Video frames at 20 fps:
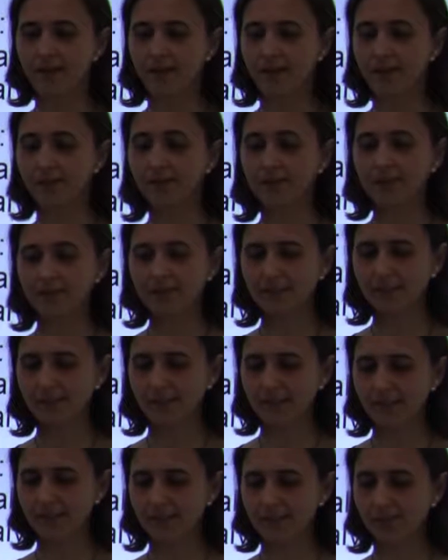I really
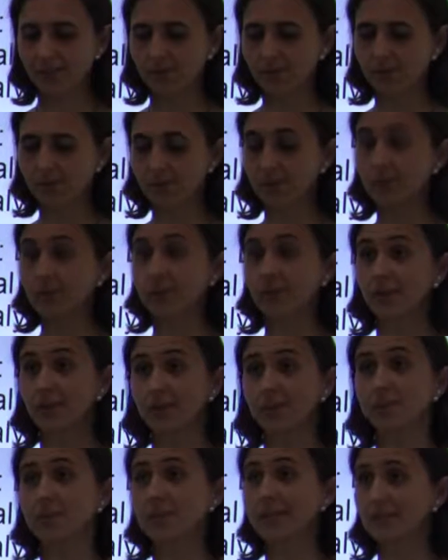try to use a lot
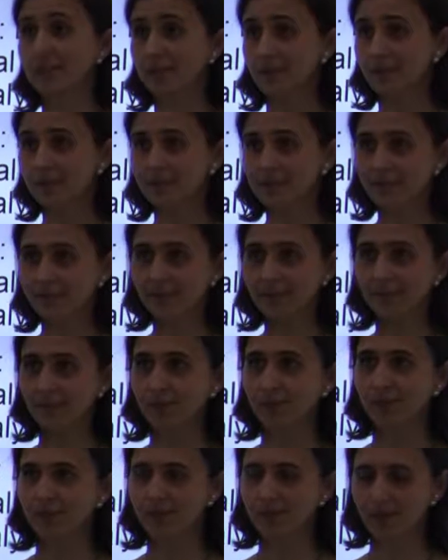of pictures,
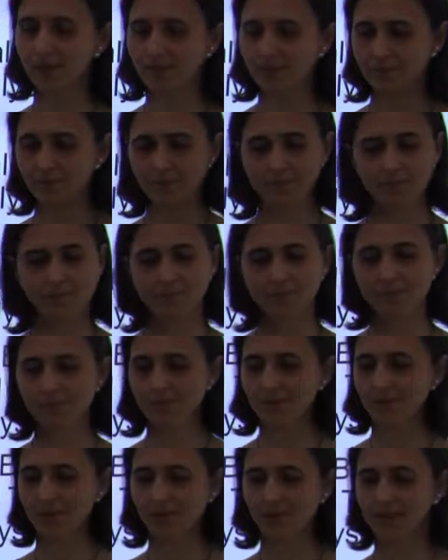so I'm
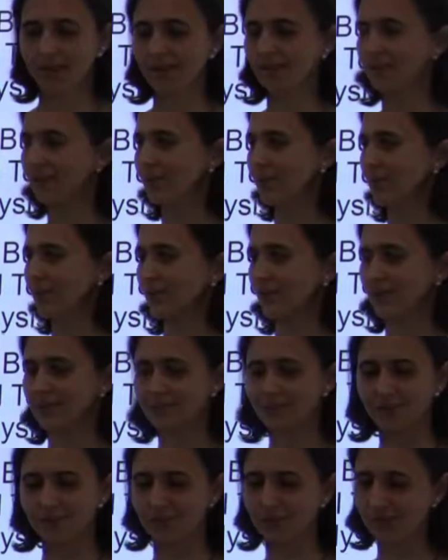trying not to go
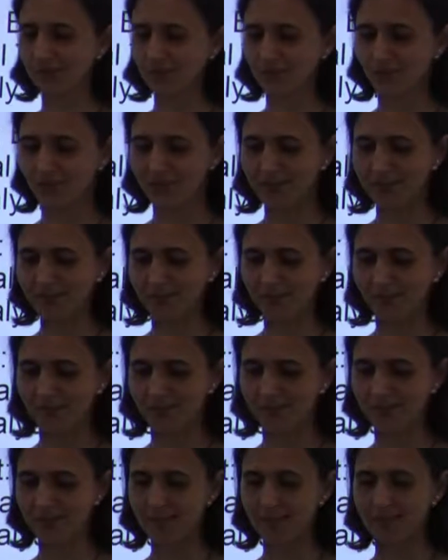into you know any of
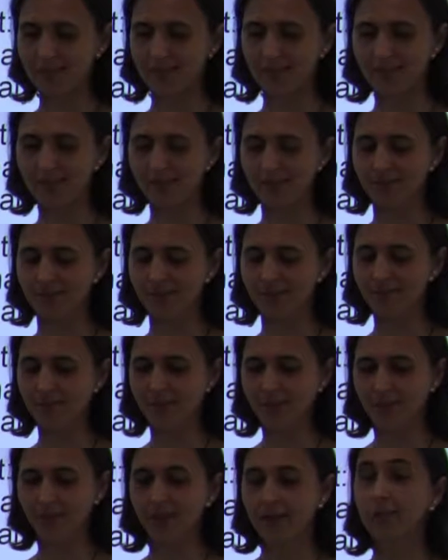the theory or
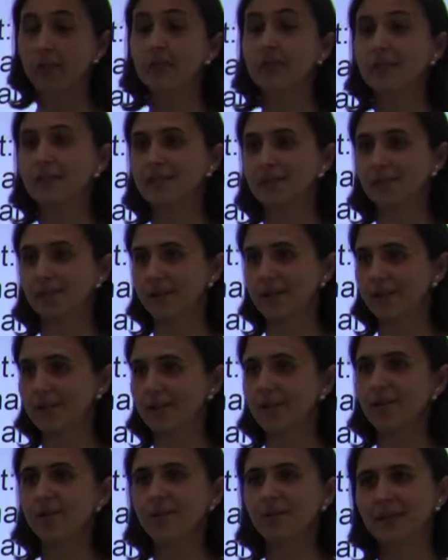use any
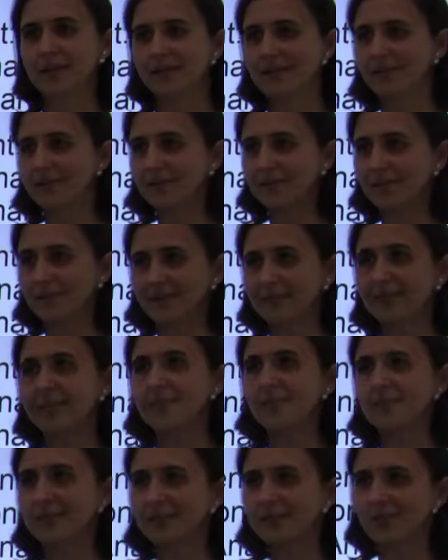jargon, but if I
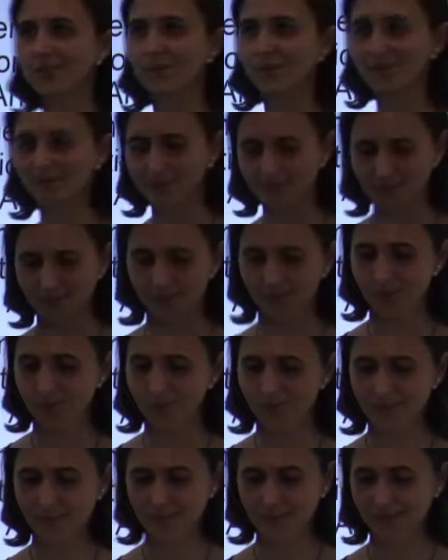slip into it,
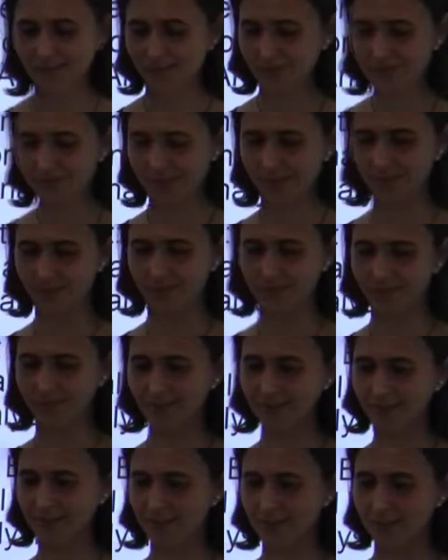you know, raise your hand
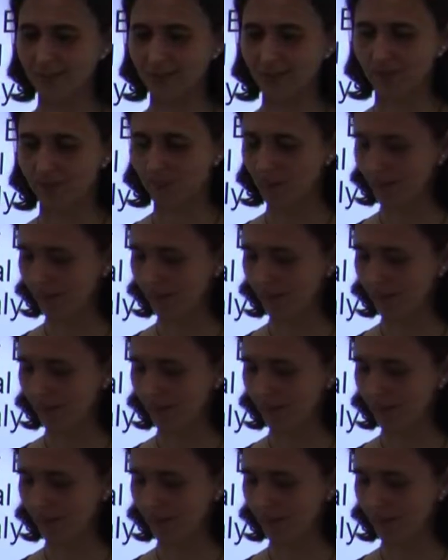and let me know.